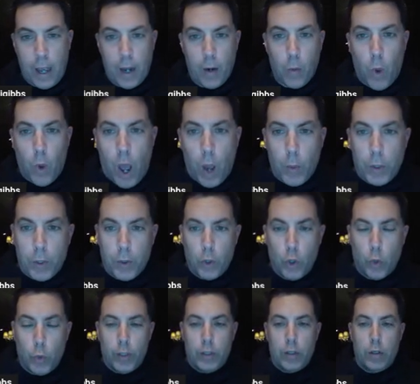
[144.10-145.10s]
of why we do
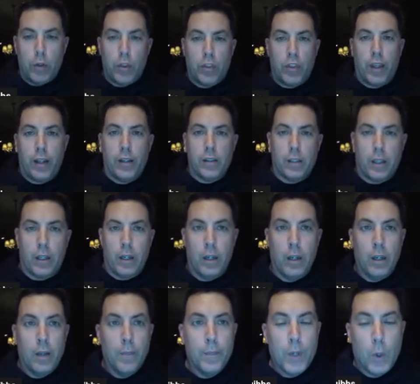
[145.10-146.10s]
we do things. And
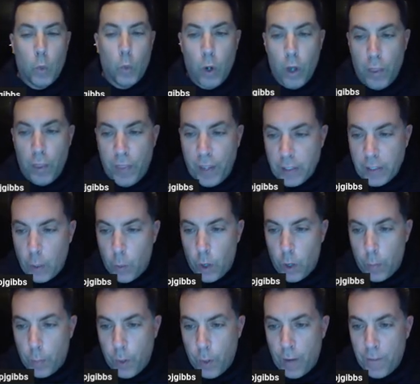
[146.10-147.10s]
one of the things I want to
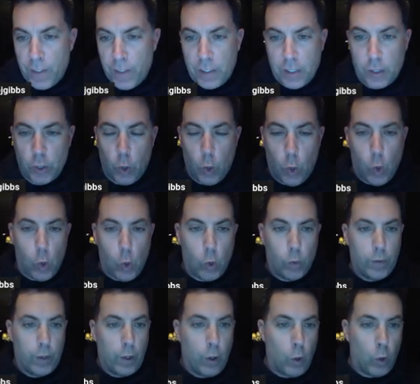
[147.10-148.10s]
preface this whole
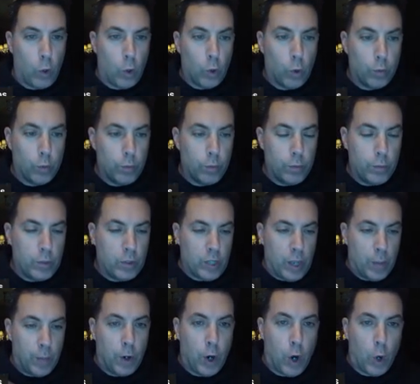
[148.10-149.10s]
the whole
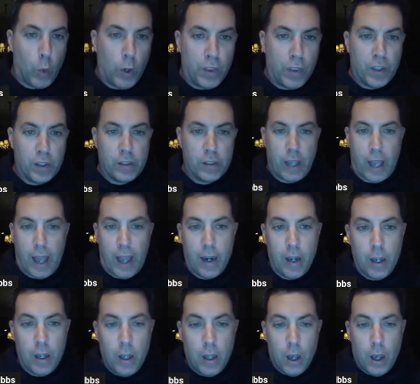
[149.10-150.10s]
seminar with is that
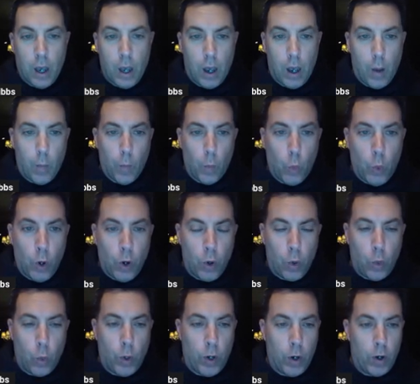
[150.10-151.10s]
um, we're
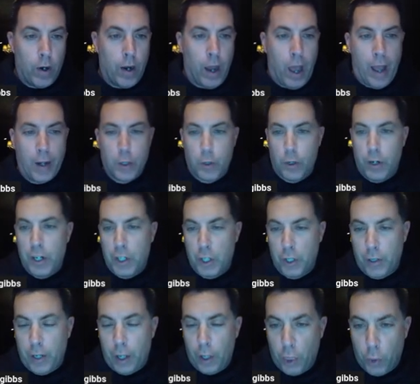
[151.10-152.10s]
we're not traditionally
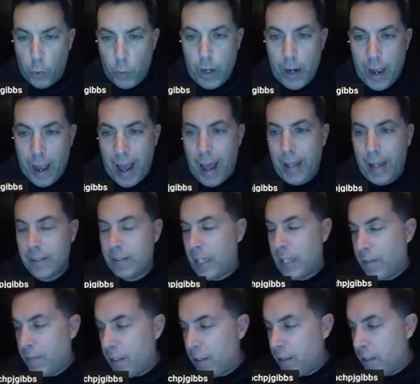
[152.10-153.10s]
a three high
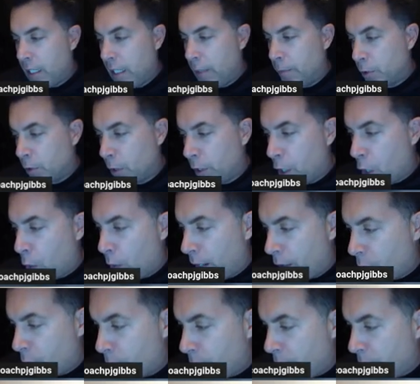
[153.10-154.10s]
safety team. So I know when
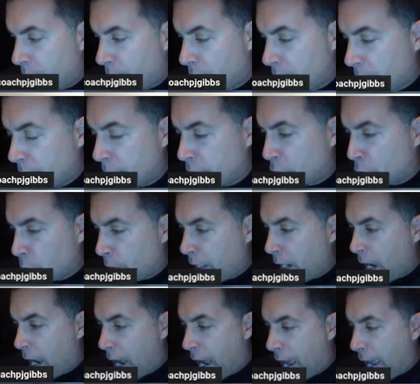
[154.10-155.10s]
everybody says three
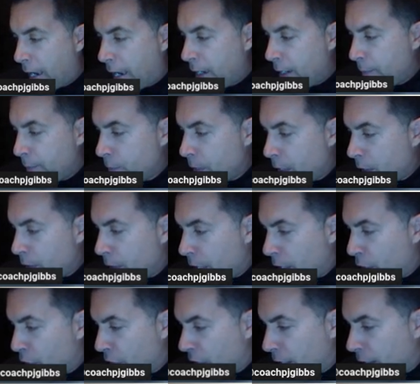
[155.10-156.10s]
high, they
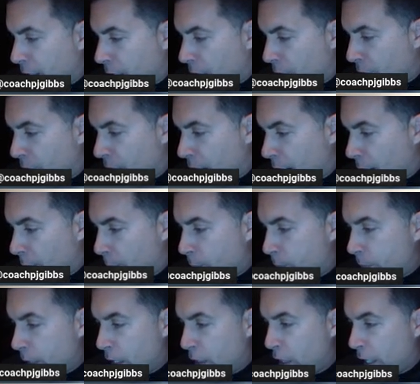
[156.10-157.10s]
think of um,
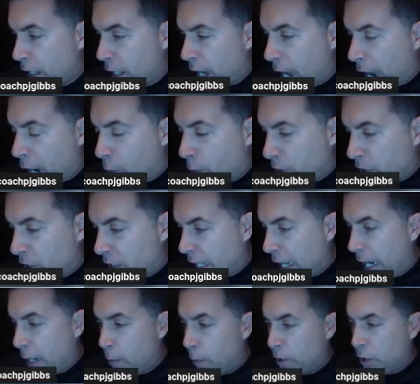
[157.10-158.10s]
they think of Iowa
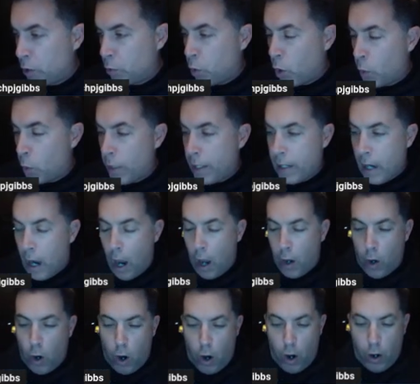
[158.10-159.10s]
State, which is where we got
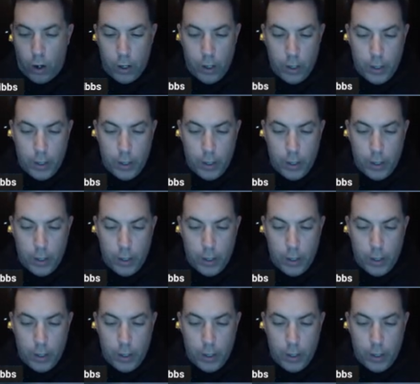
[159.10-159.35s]
our